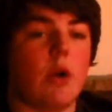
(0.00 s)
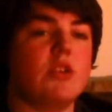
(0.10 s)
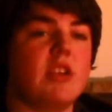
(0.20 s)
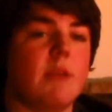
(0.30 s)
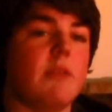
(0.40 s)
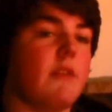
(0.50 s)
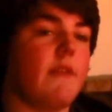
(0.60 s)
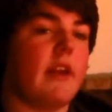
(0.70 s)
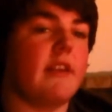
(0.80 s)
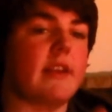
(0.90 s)
concept that
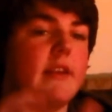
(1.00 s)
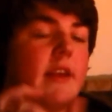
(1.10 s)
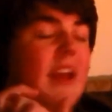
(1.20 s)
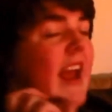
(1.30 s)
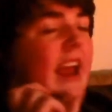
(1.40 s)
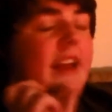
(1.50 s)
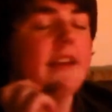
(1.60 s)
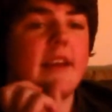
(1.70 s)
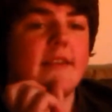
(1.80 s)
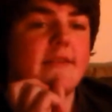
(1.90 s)
they've added in.
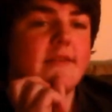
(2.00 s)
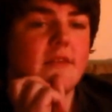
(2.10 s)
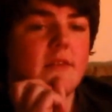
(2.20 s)
It is